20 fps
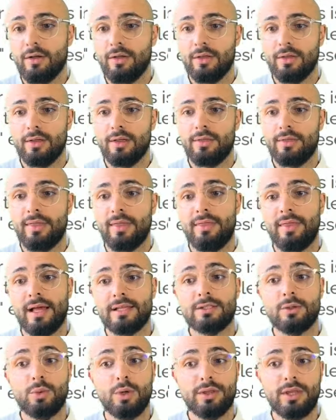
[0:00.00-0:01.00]
that's
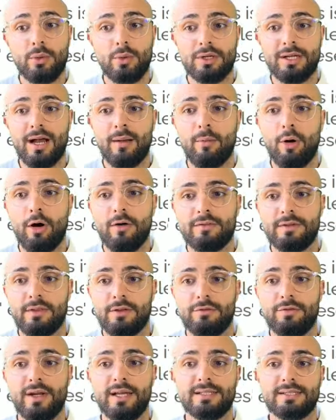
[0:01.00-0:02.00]
a word that would come after the
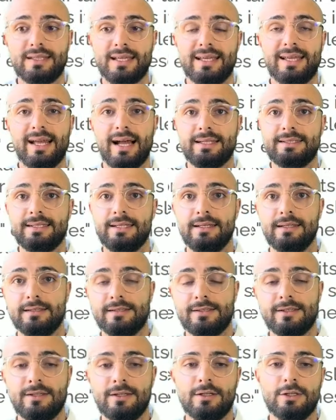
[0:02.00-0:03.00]
phrase the cat
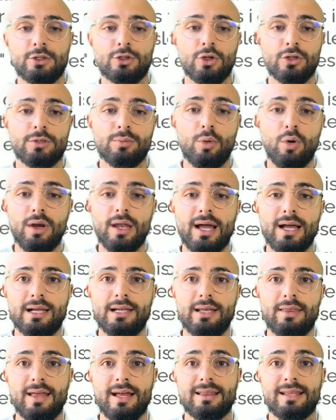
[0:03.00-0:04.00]
is. So it's more likely
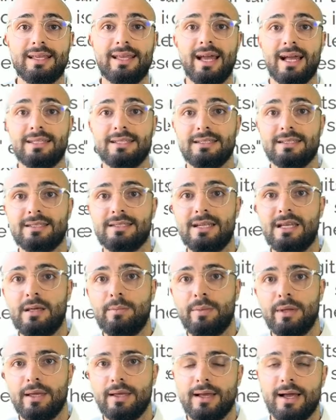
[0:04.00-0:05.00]
that the cat is
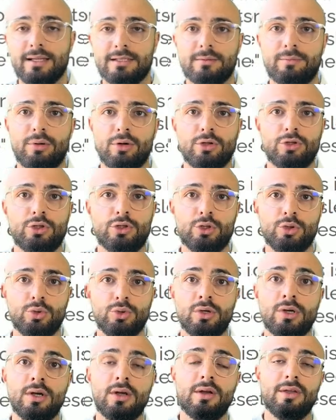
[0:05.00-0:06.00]
sleeping as opposed to
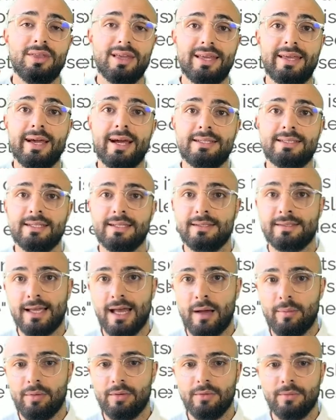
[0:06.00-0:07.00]
the cat is
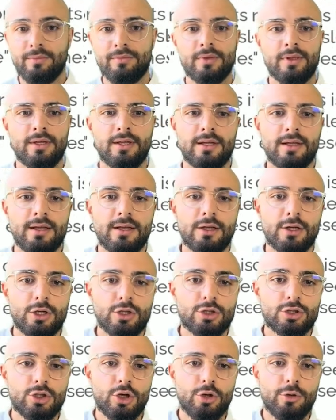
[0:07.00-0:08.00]
apple.
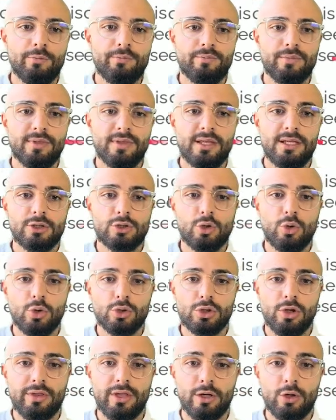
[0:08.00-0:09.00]
So these scores
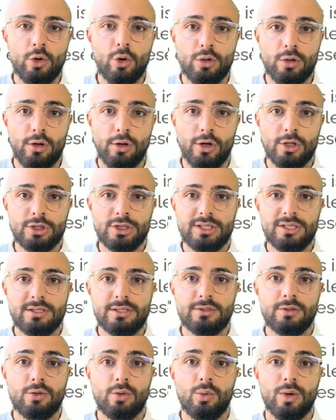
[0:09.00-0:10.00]
are then called logits.
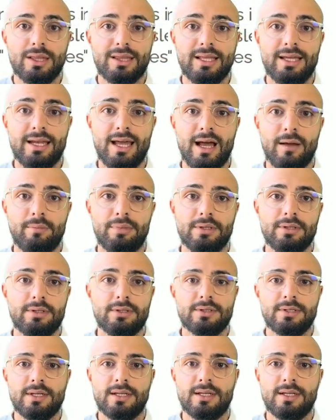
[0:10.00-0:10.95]
What then happens,